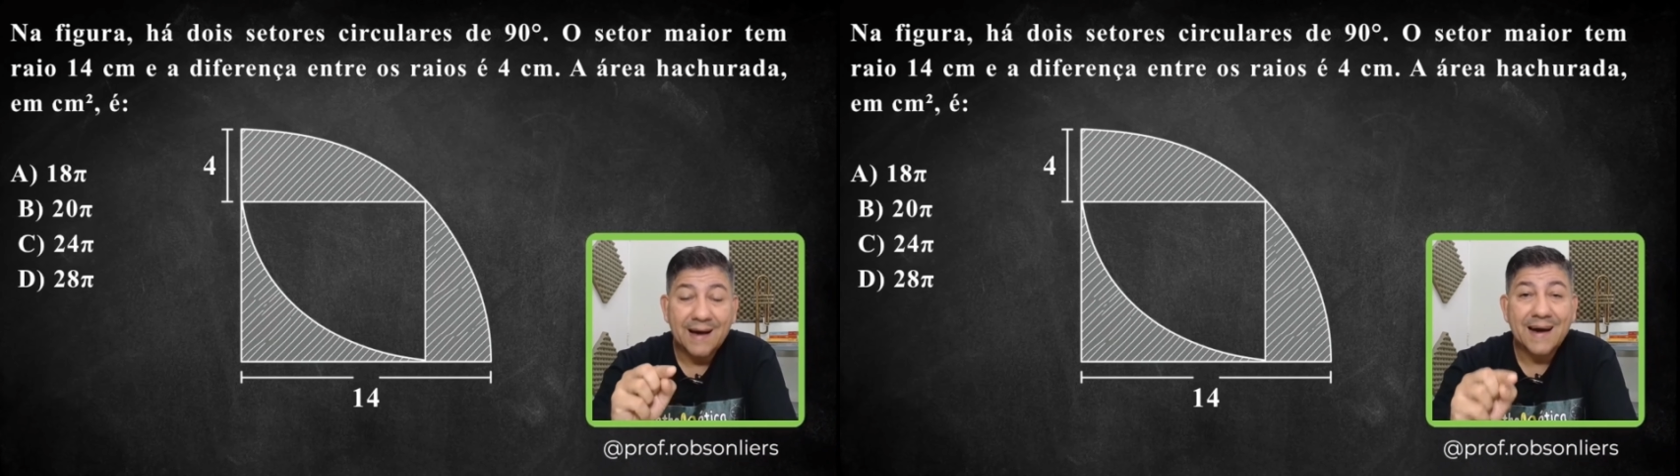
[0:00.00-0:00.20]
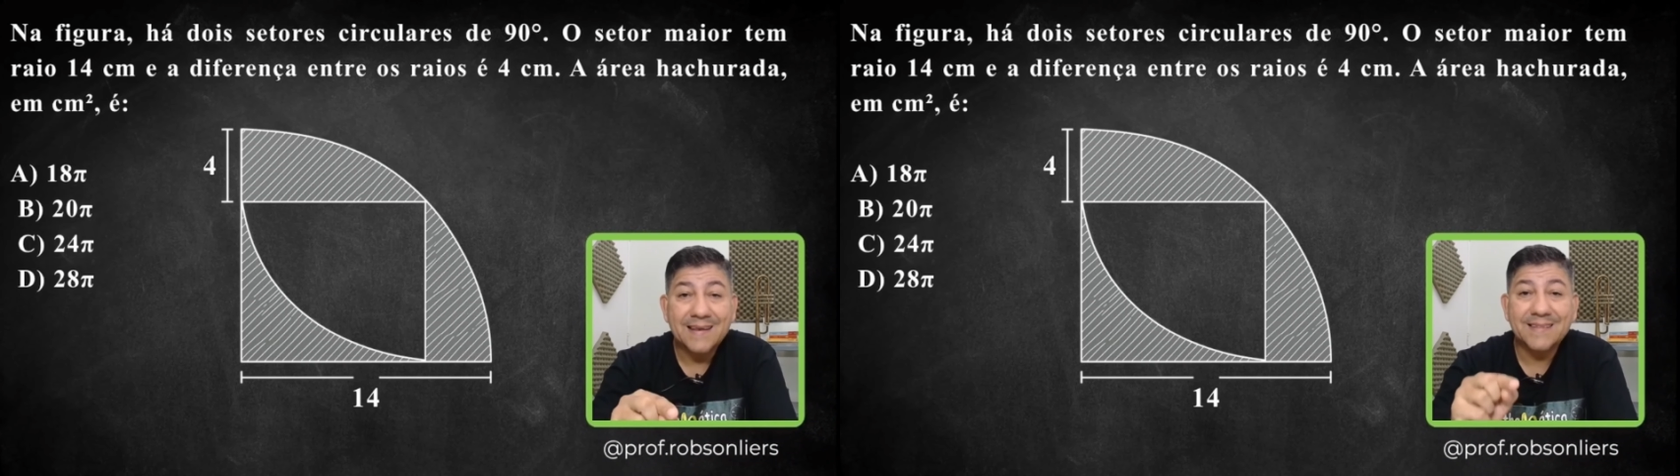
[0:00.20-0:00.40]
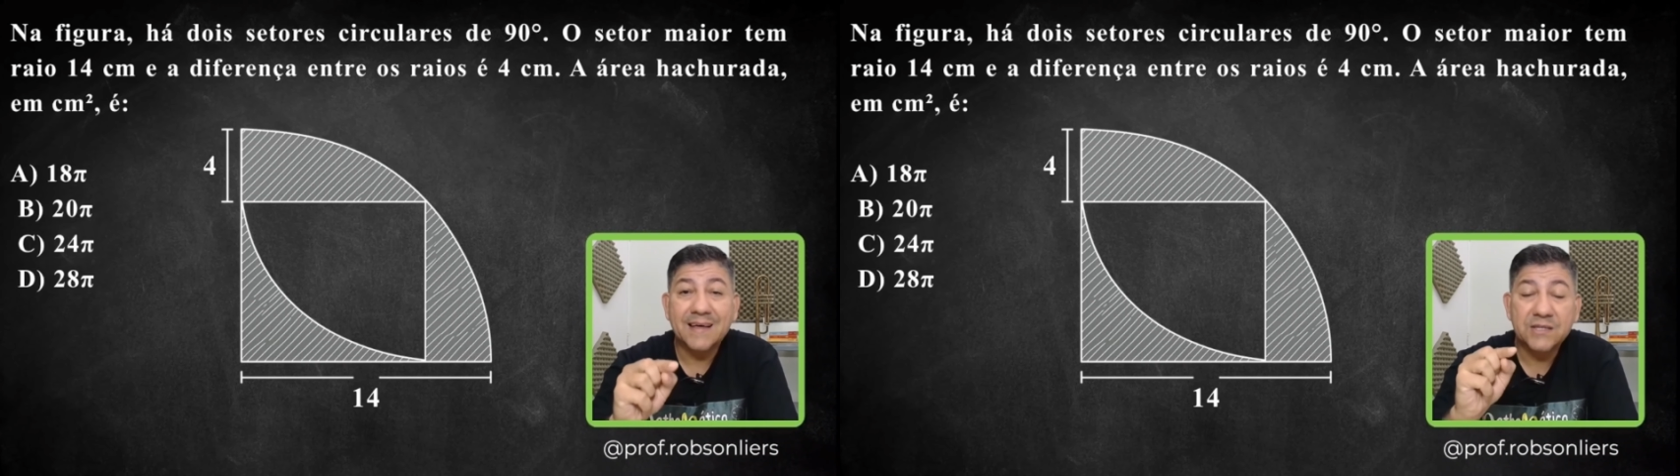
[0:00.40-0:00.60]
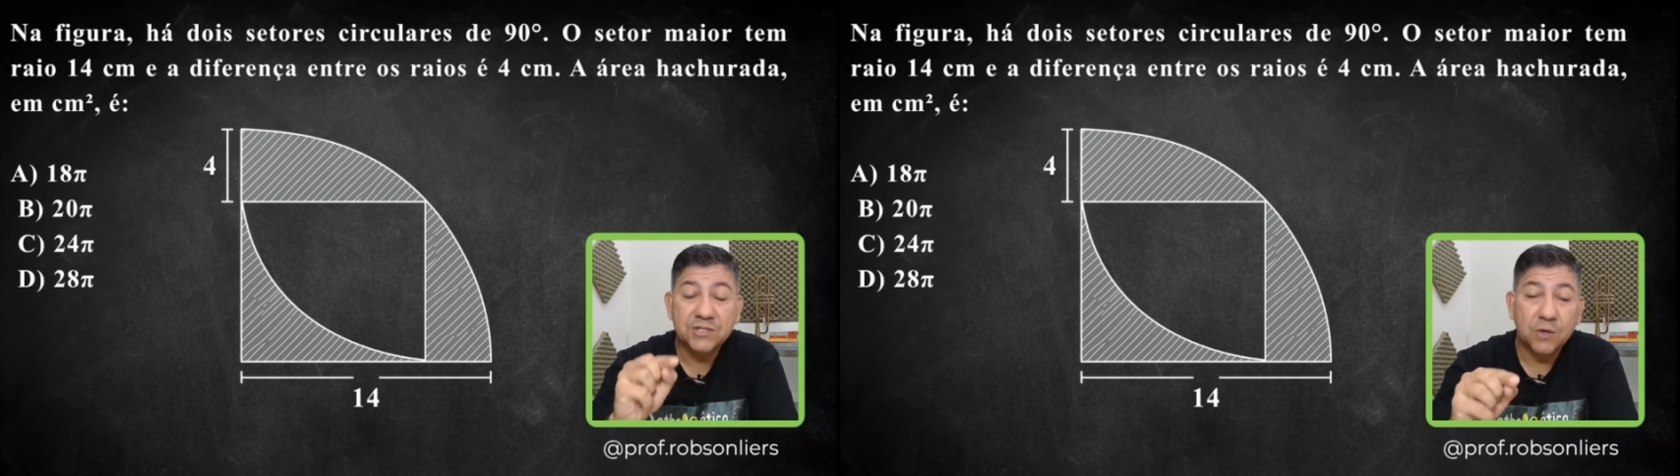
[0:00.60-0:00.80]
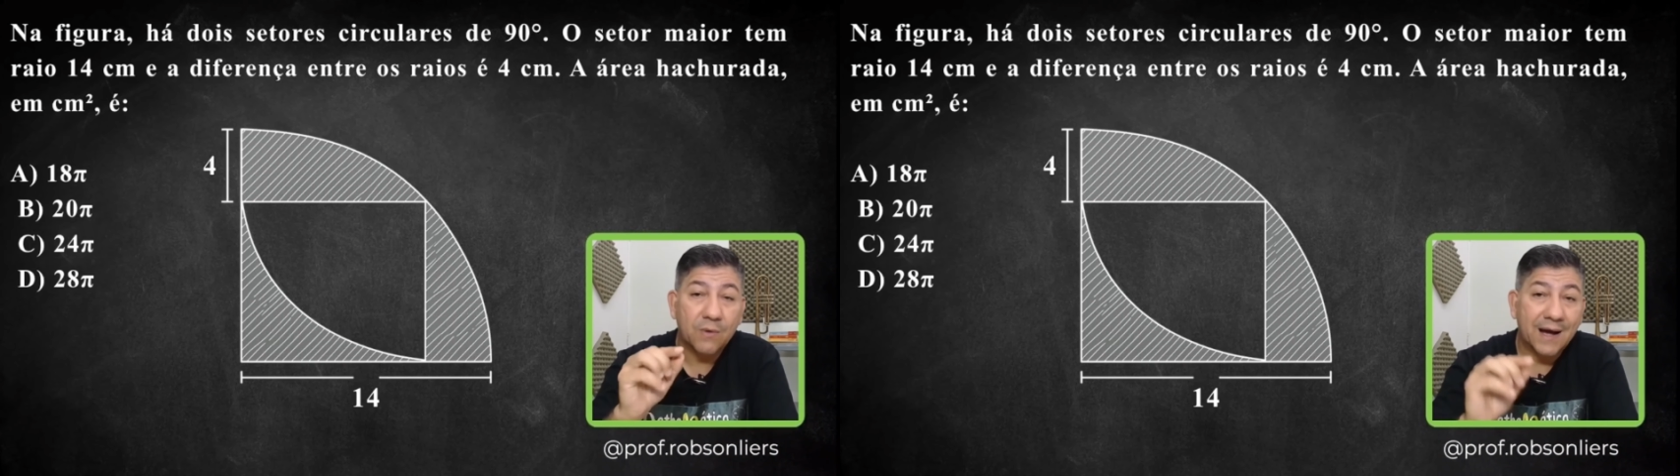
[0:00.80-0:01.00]
area of the
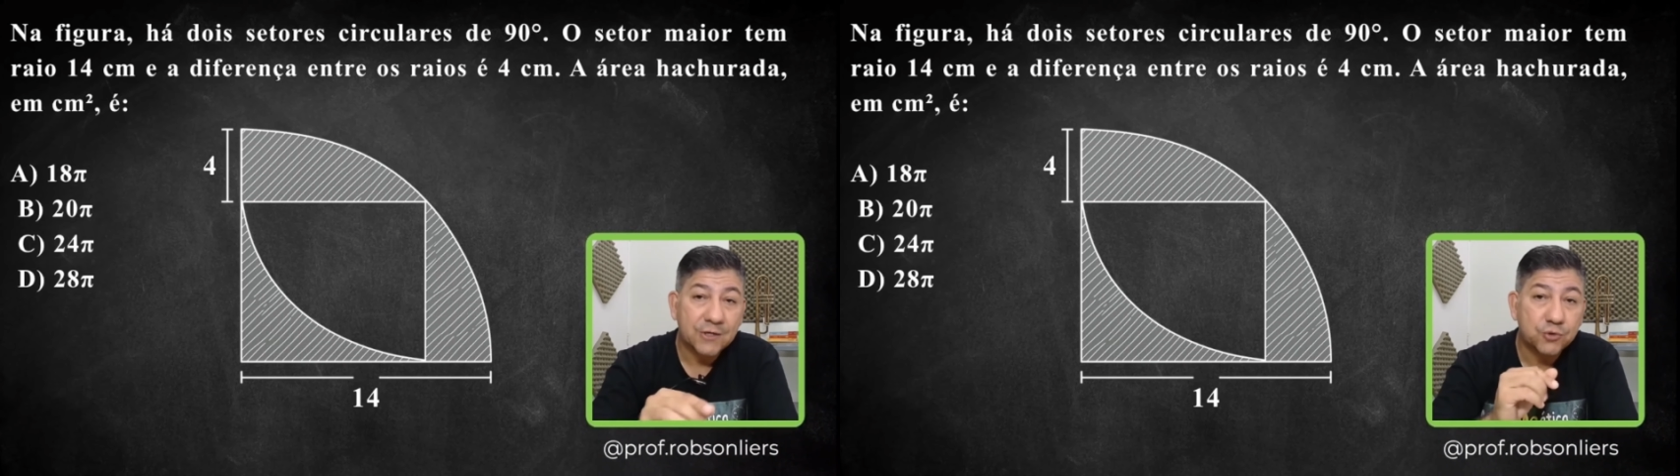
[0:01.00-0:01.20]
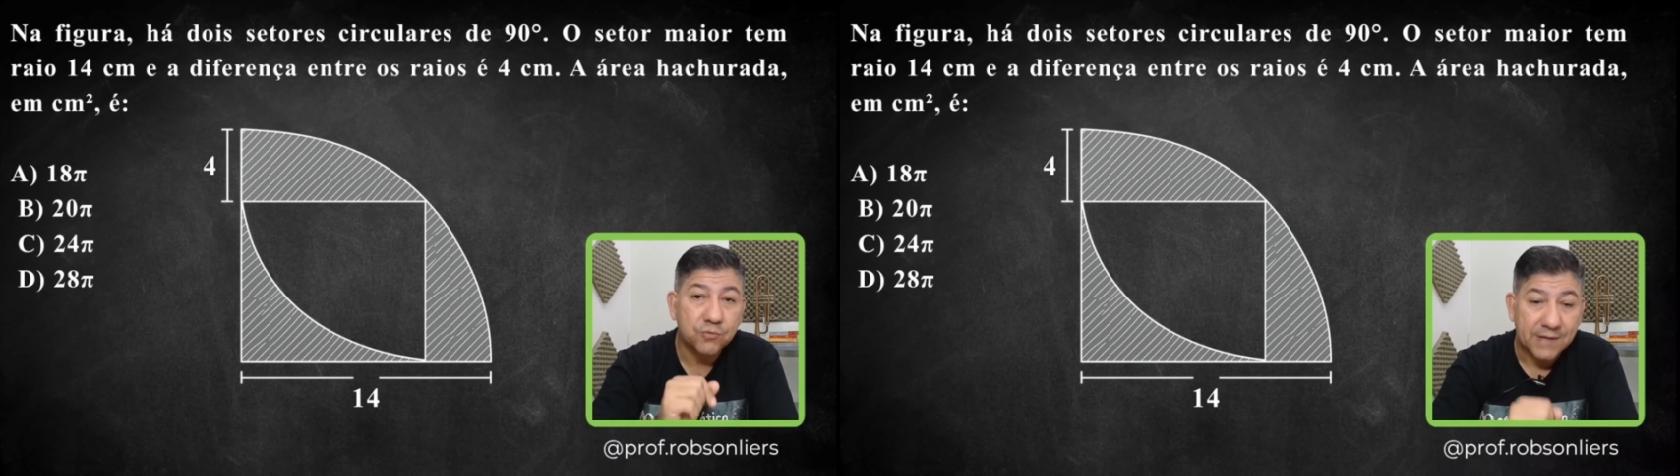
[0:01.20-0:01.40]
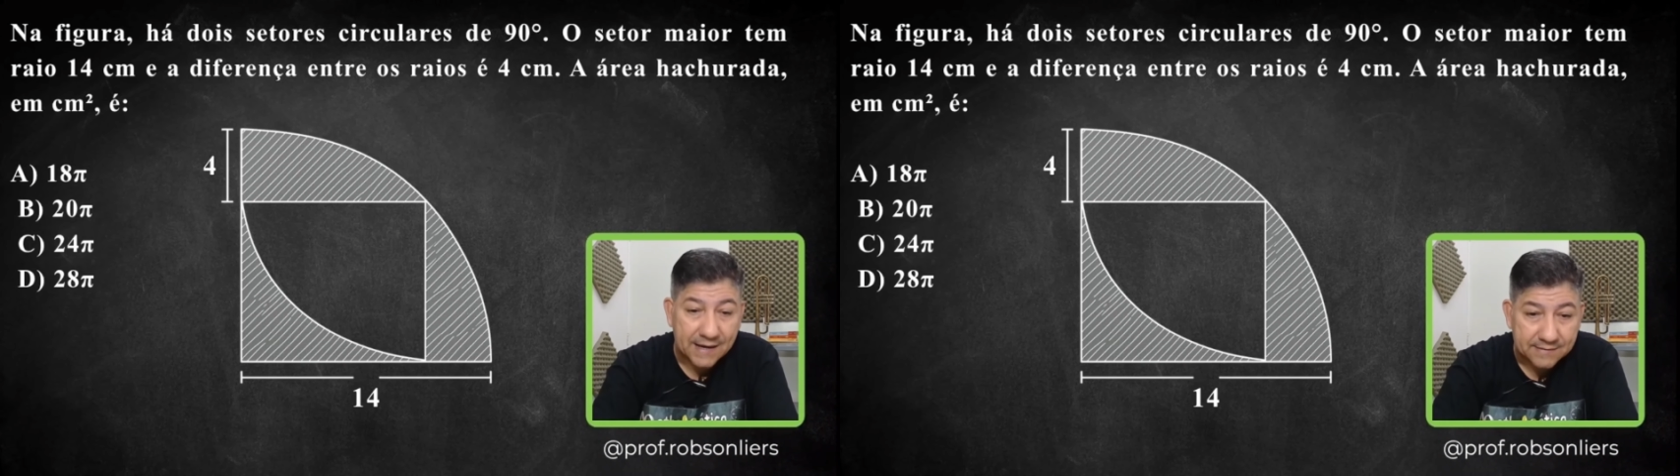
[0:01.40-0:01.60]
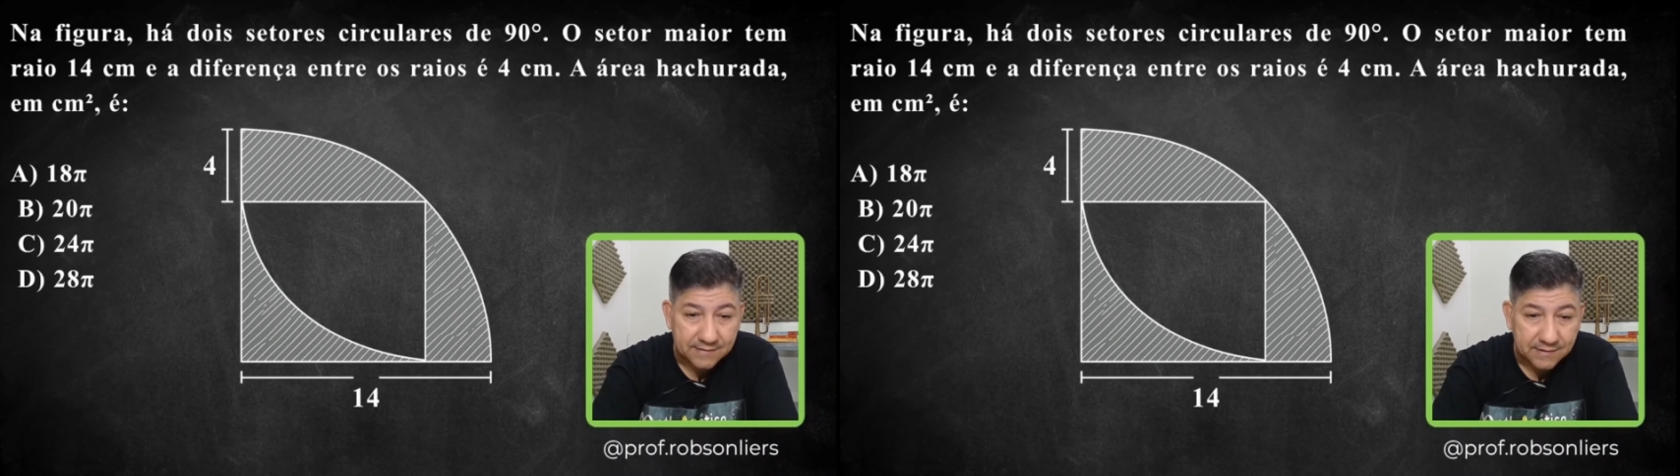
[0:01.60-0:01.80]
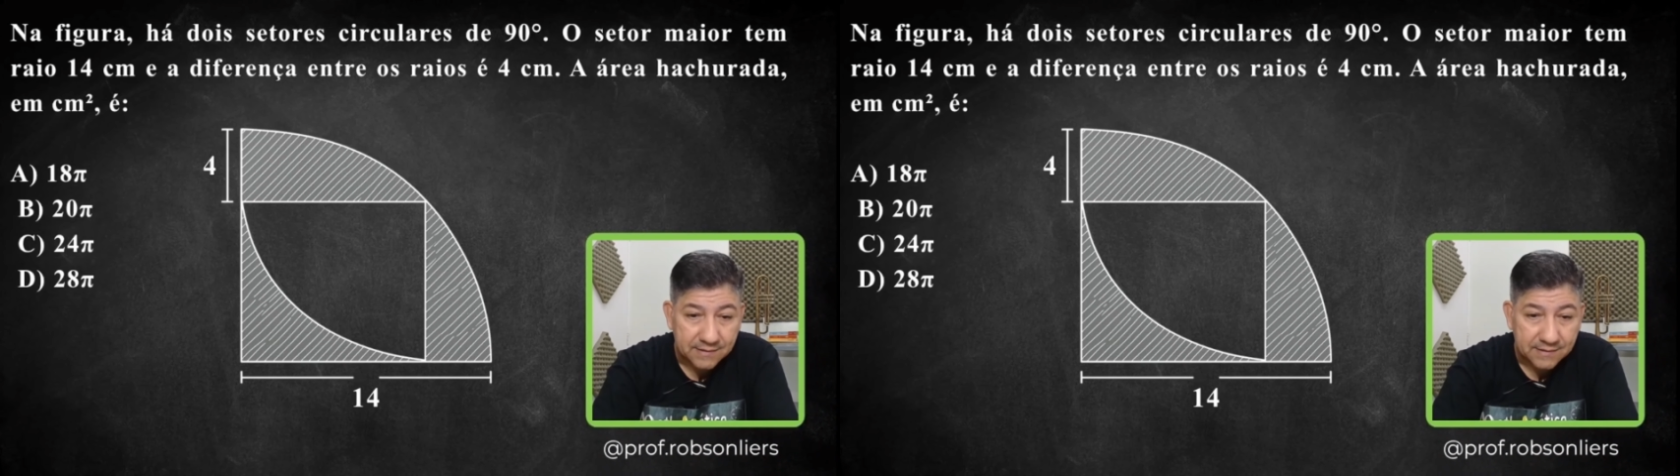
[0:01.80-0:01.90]
shaded region?